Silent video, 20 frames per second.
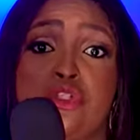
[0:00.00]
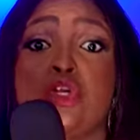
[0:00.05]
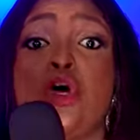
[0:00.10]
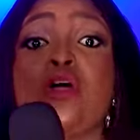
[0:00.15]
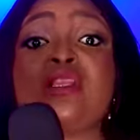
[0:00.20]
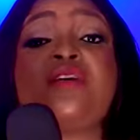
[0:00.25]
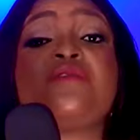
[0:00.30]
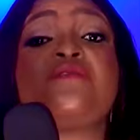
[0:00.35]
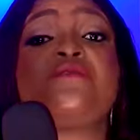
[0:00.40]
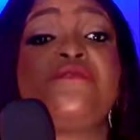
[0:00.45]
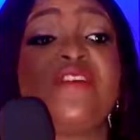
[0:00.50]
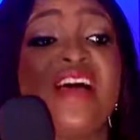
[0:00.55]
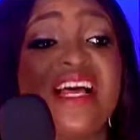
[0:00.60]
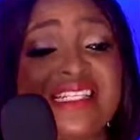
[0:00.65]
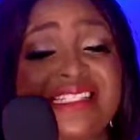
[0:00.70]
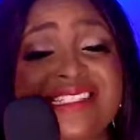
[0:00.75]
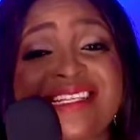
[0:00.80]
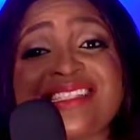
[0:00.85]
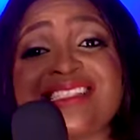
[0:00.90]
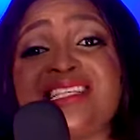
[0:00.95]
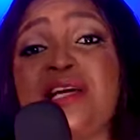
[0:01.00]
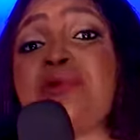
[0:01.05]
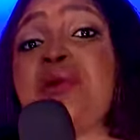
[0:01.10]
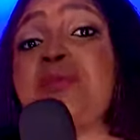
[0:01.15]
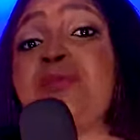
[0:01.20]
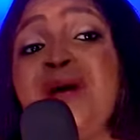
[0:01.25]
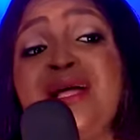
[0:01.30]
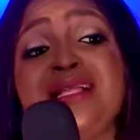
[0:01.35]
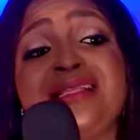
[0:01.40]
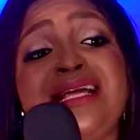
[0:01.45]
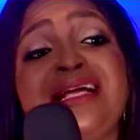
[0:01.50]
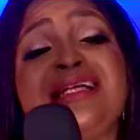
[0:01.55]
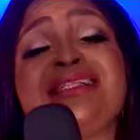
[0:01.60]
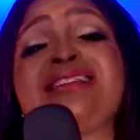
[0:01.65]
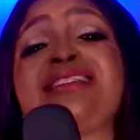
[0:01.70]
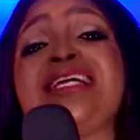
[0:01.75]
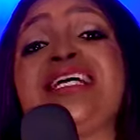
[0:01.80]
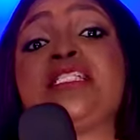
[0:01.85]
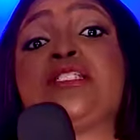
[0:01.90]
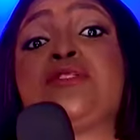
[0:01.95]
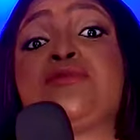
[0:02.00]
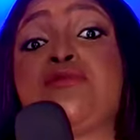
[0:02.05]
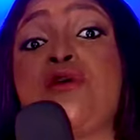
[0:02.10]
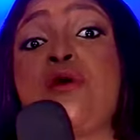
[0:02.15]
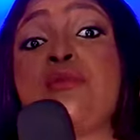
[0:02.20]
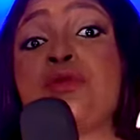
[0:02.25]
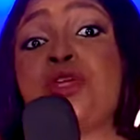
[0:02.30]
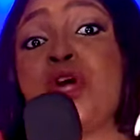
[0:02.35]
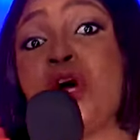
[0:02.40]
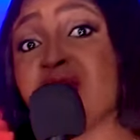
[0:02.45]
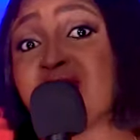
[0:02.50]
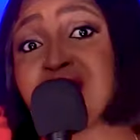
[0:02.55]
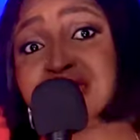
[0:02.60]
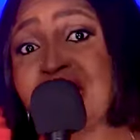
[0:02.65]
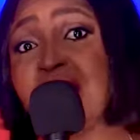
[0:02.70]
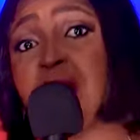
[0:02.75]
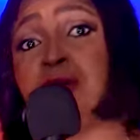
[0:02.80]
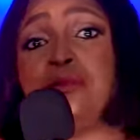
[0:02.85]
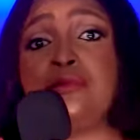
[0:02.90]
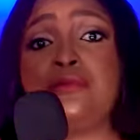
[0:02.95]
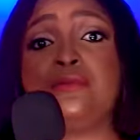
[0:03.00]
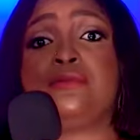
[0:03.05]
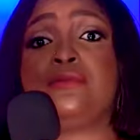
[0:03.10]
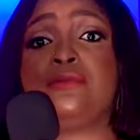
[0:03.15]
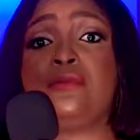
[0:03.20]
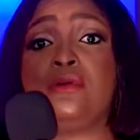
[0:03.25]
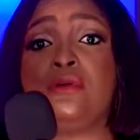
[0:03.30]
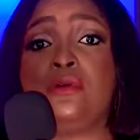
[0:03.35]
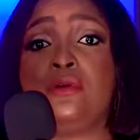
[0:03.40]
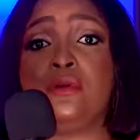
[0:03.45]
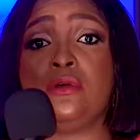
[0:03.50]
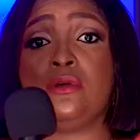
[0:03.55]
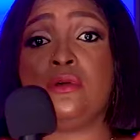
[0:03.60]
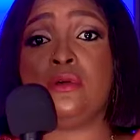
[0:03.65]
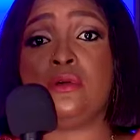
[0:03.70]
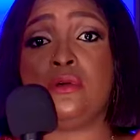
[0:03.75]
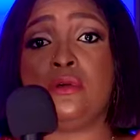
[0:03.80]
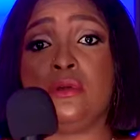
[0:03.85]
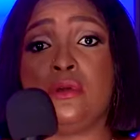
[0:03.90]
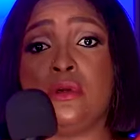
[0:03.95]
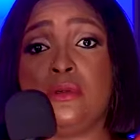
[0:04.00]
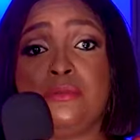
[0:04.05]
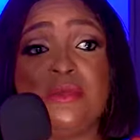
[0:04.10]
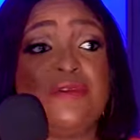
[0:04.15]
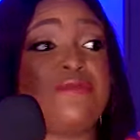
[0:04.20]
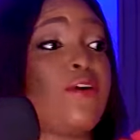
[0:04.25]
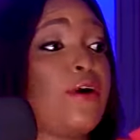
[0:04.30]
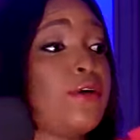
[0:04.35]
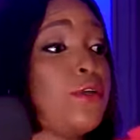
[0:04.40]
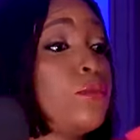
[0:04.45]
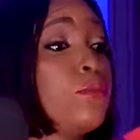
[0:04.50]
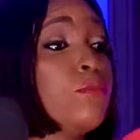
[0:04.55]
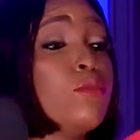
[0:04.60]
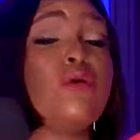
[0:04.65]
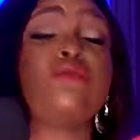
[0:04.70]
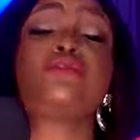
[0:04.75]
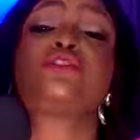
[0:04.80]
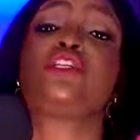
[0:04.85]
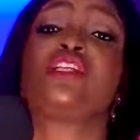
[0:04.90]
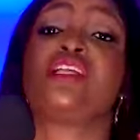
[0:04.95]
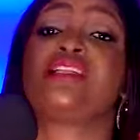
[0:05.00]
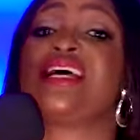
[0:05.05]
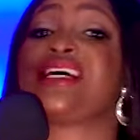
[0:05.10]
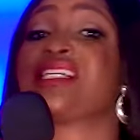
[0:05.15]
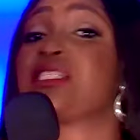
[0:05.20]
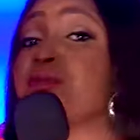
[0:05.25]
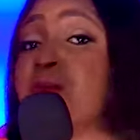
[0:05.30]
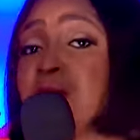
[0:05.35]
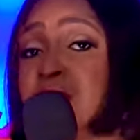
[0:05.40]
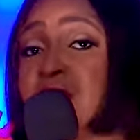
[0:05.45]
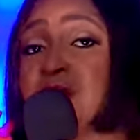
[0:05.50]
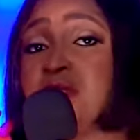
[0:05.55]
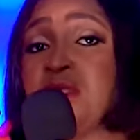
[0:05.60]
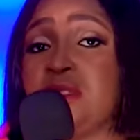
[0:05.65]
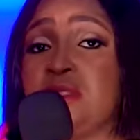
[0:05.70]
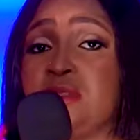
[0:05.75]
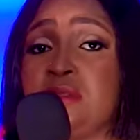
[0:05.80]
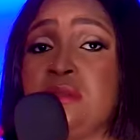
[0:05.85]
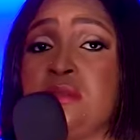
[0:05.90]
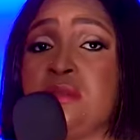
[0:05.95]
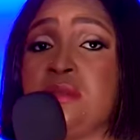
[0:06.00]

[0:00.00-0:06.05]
the first is the repentance starts from yourself before you move to the next person.